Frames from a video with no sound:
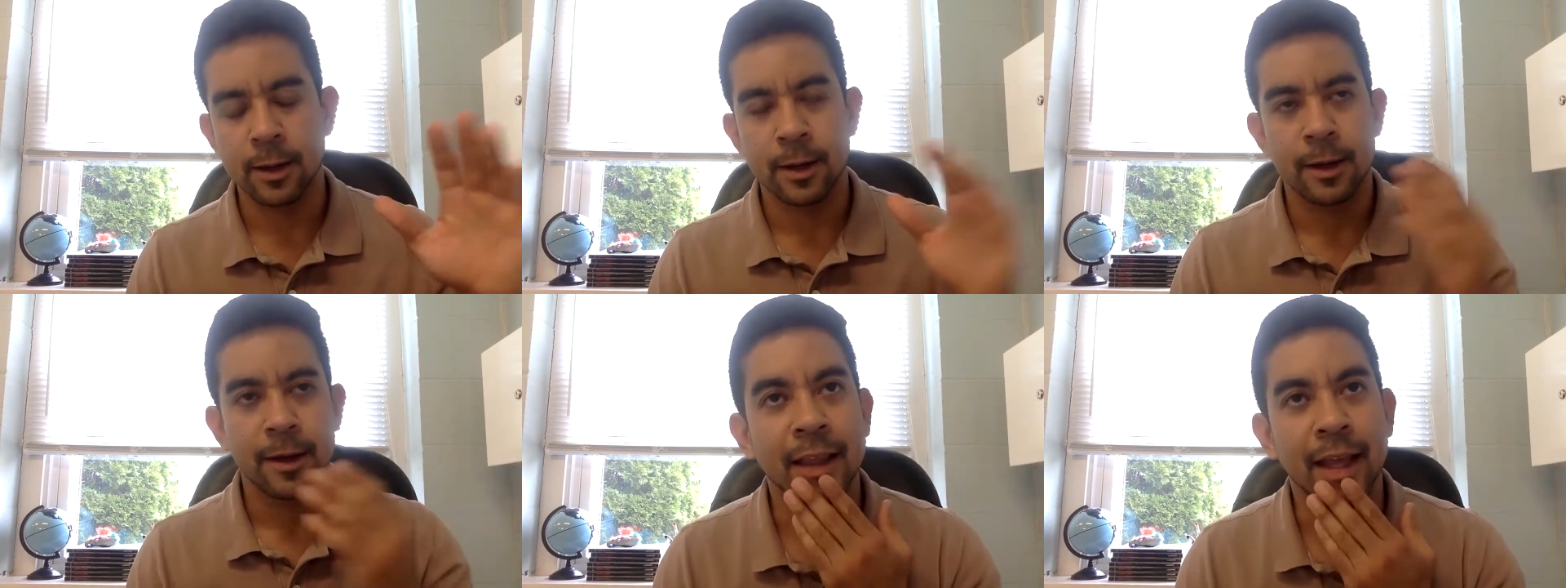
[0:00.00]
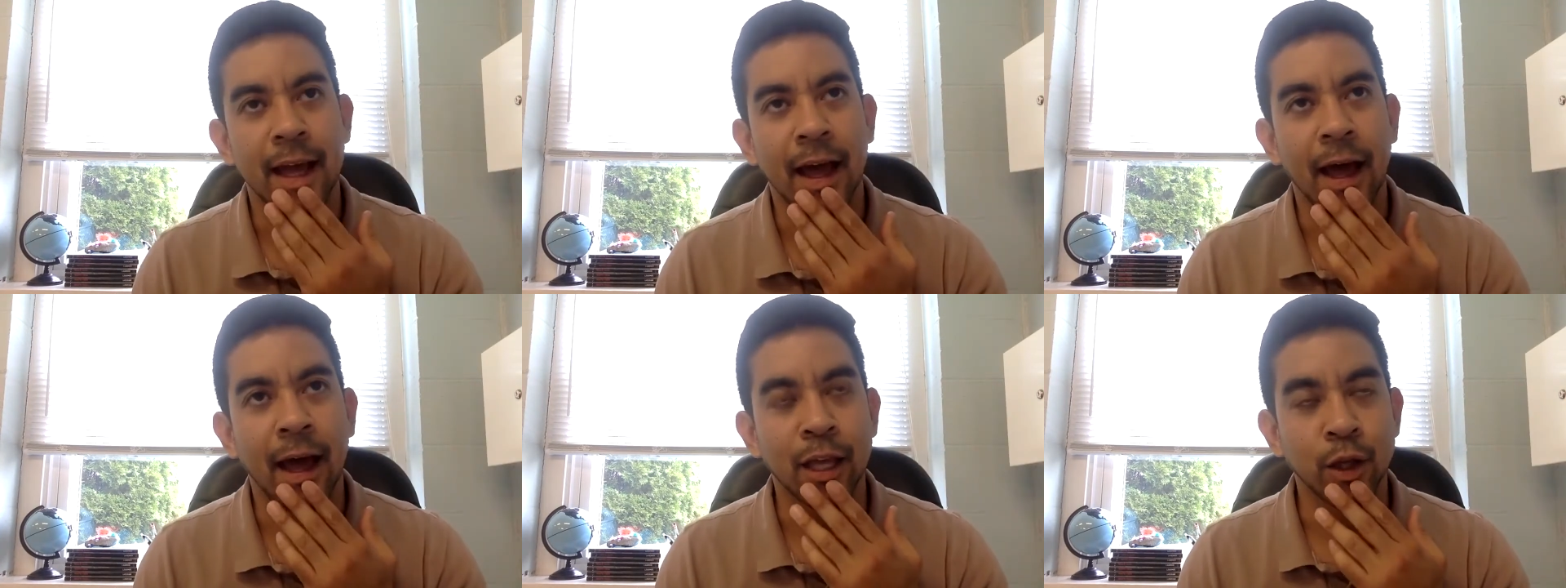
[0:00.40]

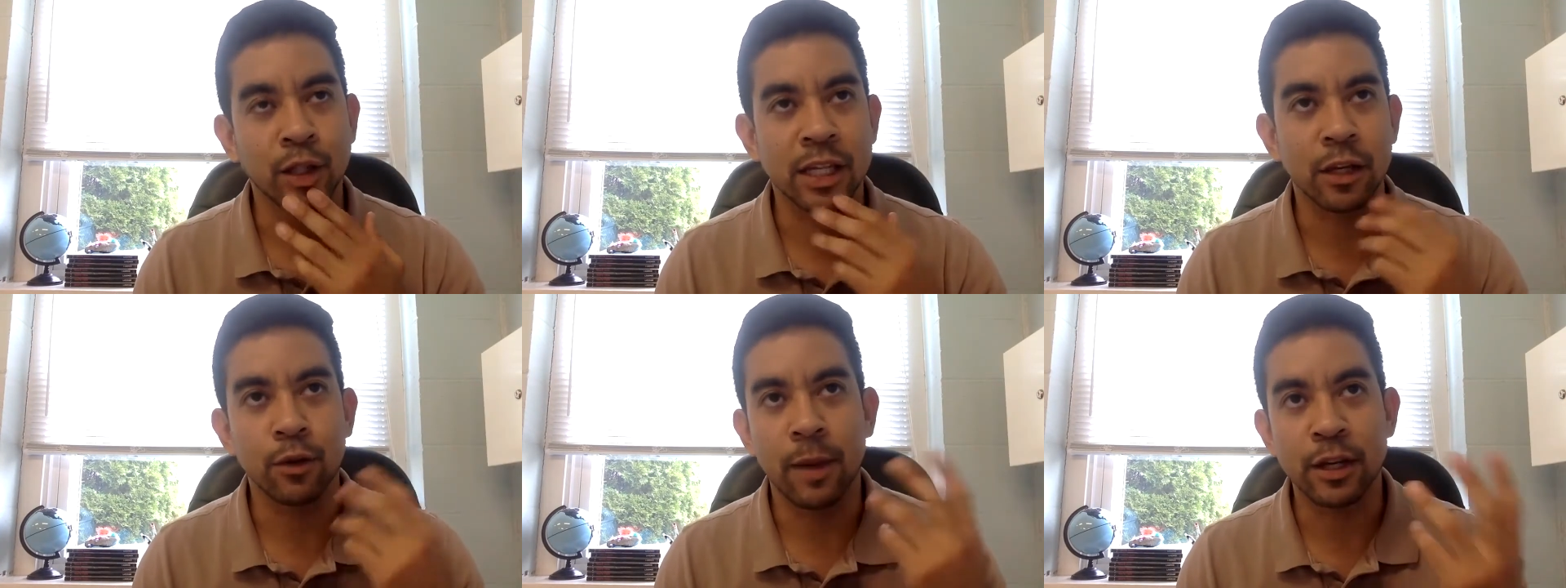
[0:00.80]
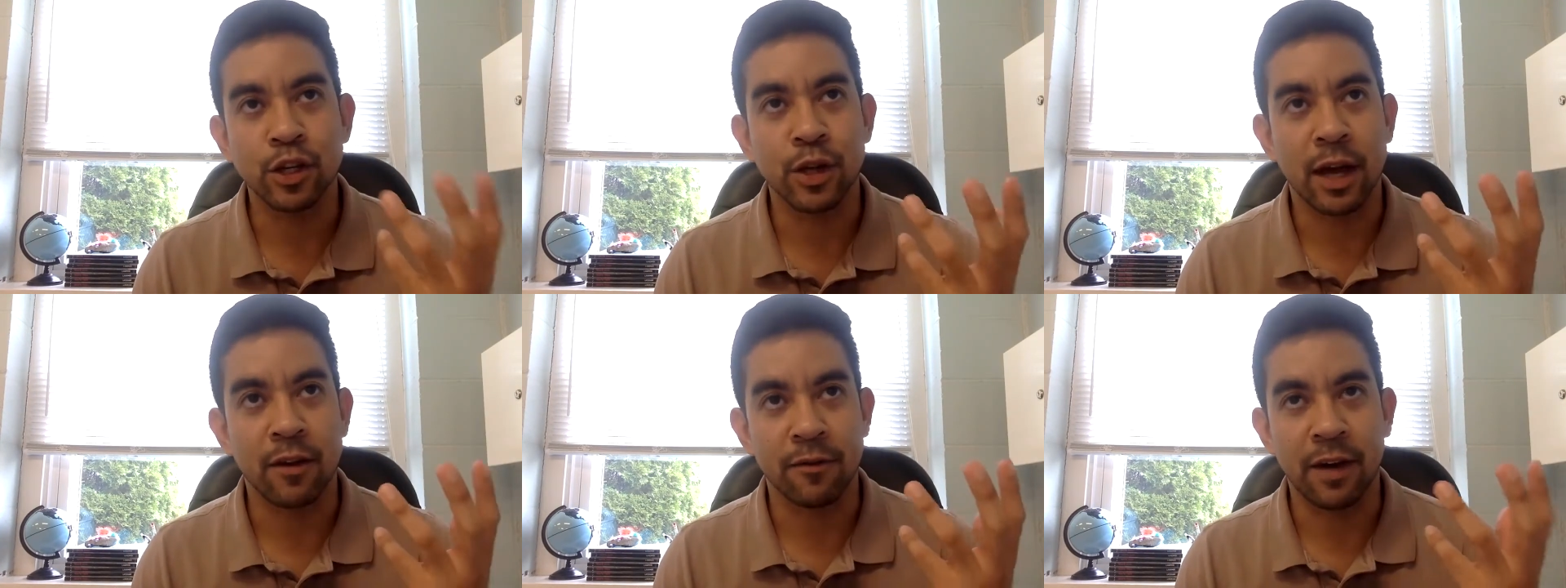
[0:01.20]
And you
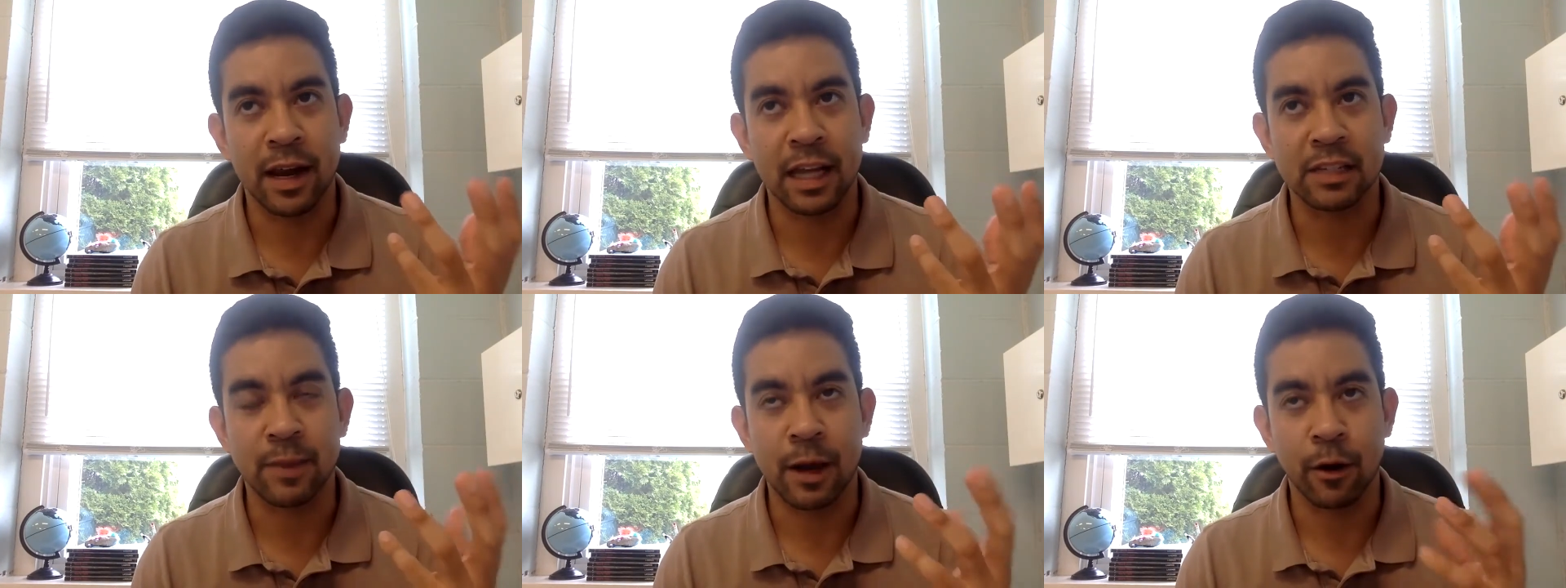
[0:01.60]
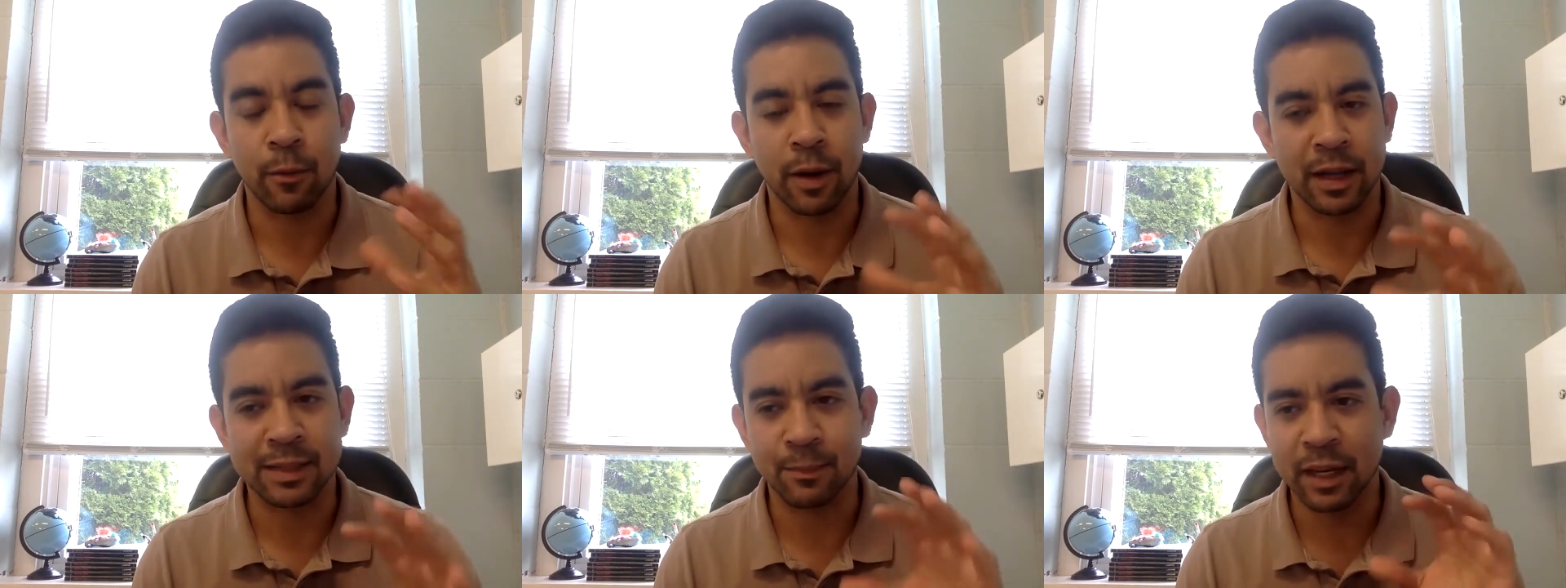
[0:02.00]
mentioned you had a finance background,